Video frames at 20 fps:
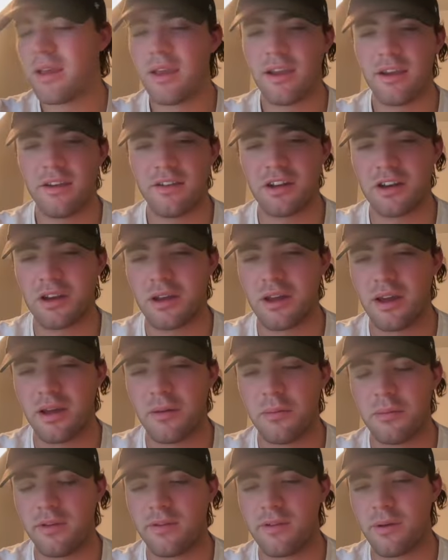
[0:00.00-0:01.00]
He's going to
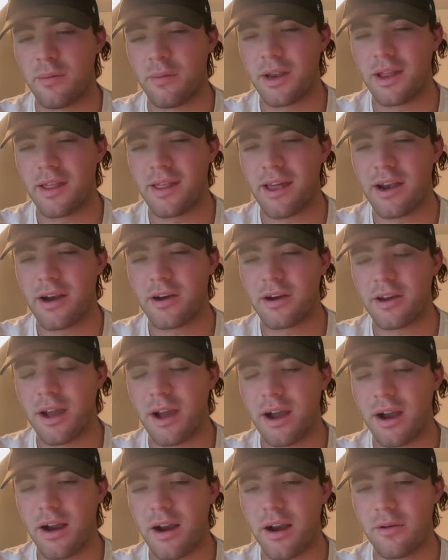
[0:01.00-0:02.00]
be somebody that
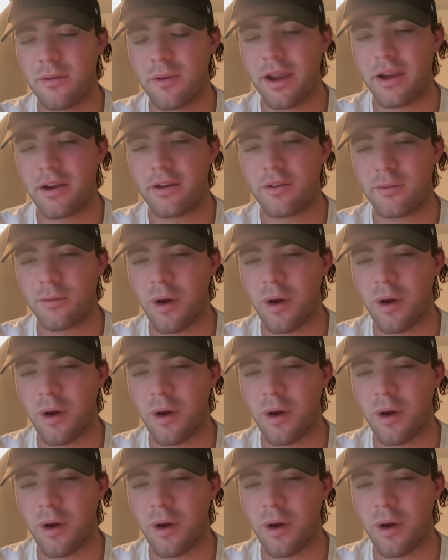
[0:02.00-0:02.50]
our rankers